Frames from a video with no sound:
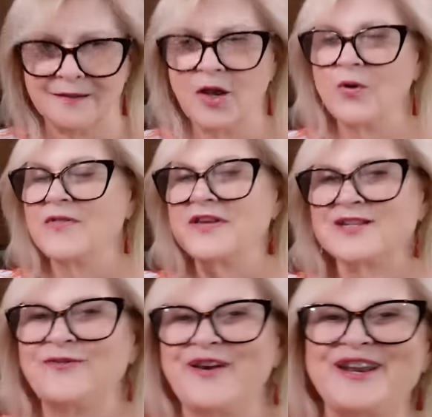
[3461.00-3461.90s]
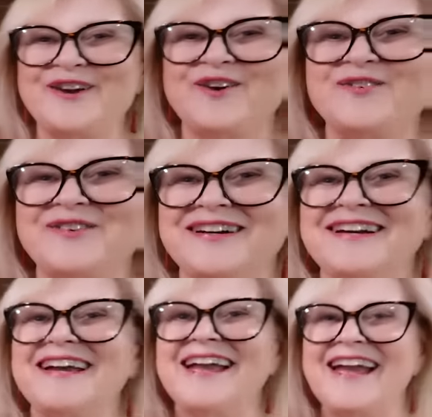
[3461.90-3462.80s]
go to this video.
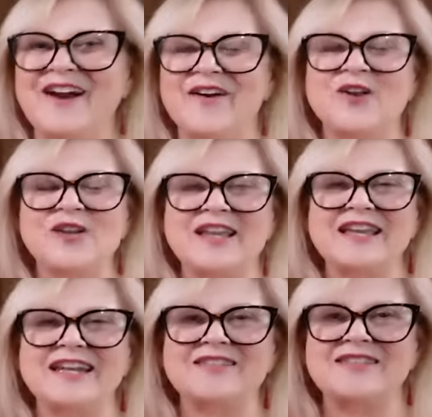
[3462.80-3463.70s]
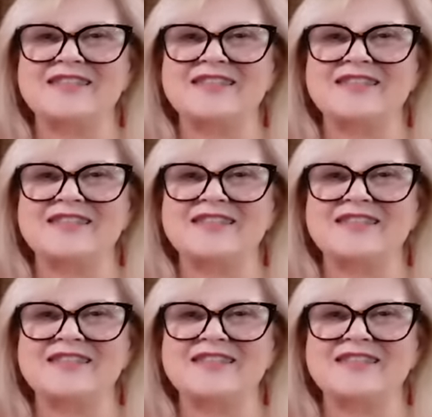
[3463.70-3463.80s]
Harry will link it